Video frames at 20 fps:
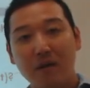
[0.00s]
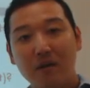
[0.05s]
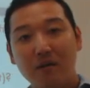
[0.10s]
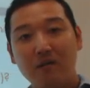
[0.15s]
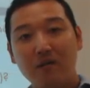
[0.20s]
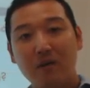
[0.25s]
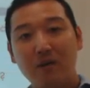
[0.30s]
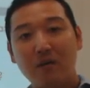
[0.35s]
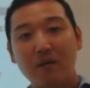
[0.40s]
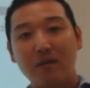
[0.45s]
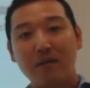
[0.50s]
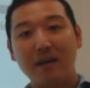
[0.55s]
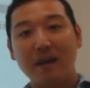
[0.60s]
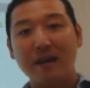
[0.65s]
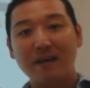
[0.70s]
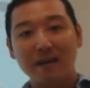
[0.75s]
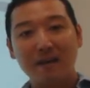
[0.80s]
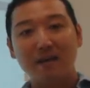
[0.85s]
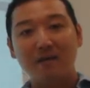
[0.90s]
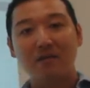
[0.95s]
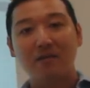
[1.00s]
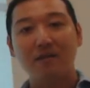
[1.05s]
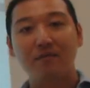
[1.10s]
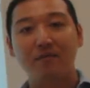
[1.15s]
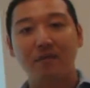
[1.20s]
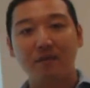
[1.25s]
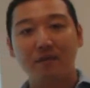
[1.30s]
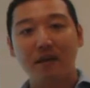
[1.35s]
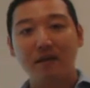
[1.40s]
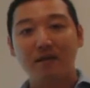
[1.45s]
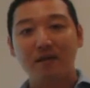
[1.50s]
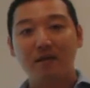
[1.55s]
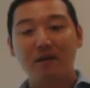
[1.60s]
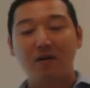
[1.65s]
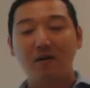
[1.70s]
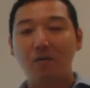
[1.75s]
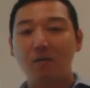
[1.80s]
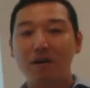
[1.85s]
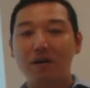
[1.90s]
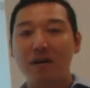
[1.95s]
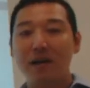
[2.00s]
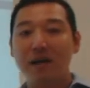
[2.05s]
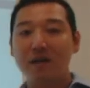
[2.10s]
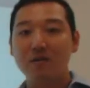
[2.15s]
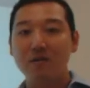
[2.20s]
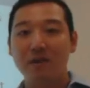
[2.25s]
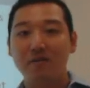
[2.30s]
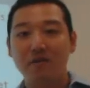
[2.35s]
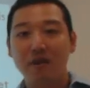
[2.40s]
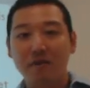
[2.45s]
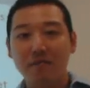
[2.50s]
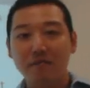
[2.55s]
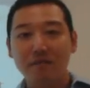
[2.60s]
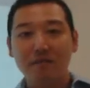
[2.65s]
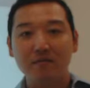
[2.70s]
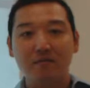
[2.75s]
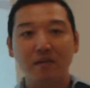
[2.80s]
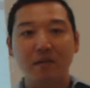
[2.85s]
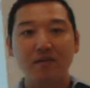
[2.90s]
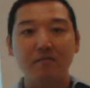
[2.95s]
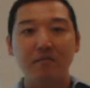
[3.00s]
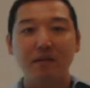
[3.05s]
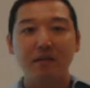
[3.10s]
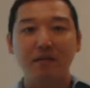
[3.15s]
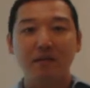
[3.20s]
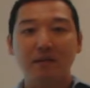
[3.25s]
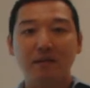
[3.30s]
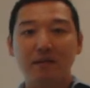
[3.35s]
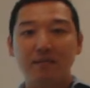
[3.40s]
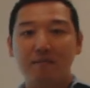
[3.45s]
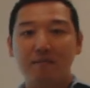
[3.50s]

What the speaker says: So the idea is different, right? On the one hand, you have government involvement